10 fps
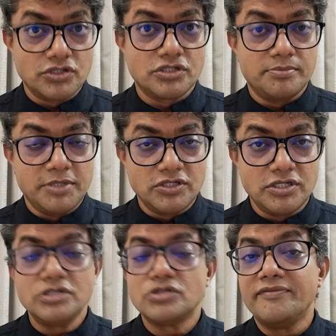churches, and
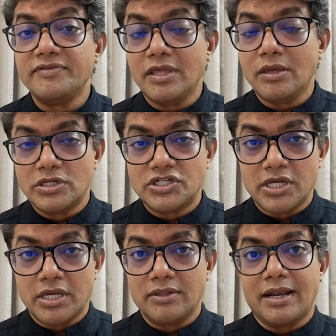ministries. So everything we
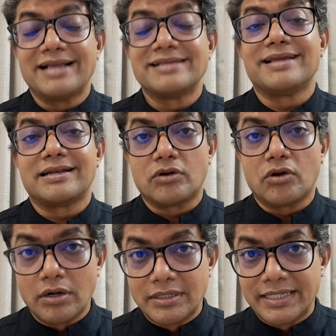share there has that
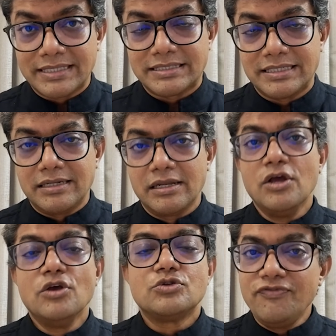context in it.
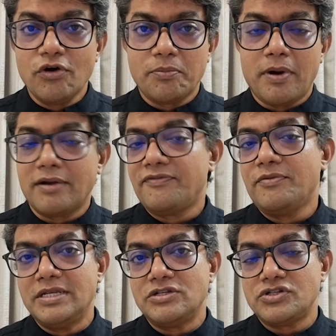If you're part of
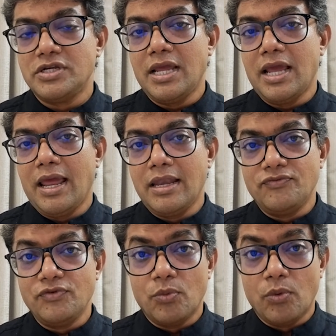a ministry and
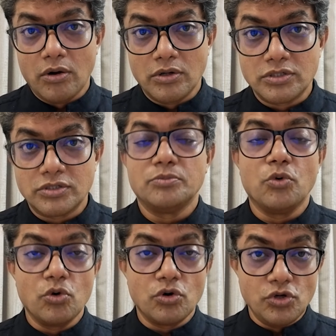if you want
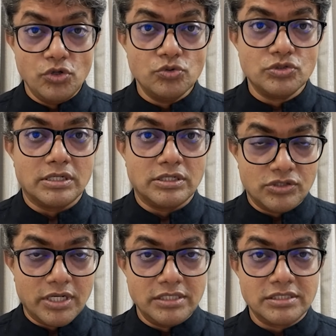more news and
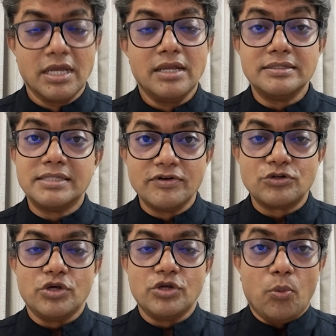trends
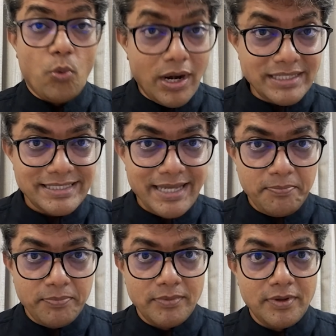delivered to your WhatsApp
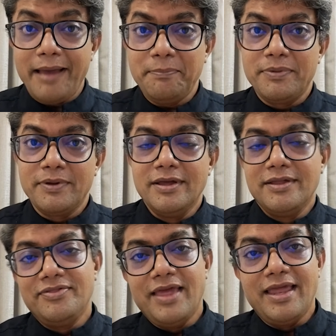app,
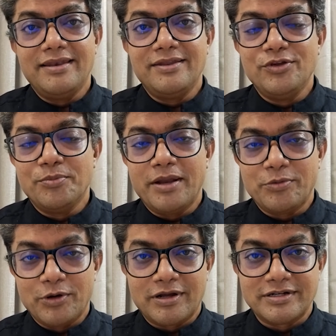then you
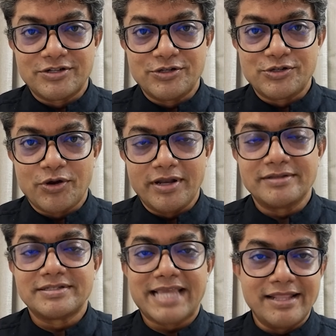might want to consider joining.
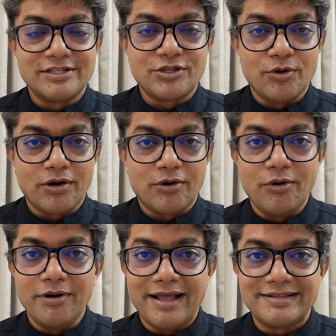Scan this Q R
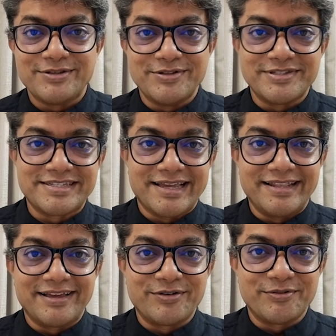code. I'll see you inside
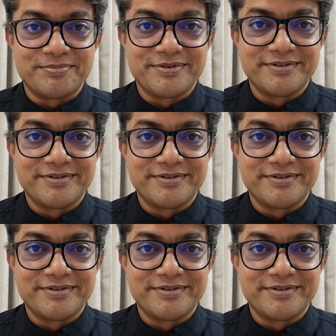the group.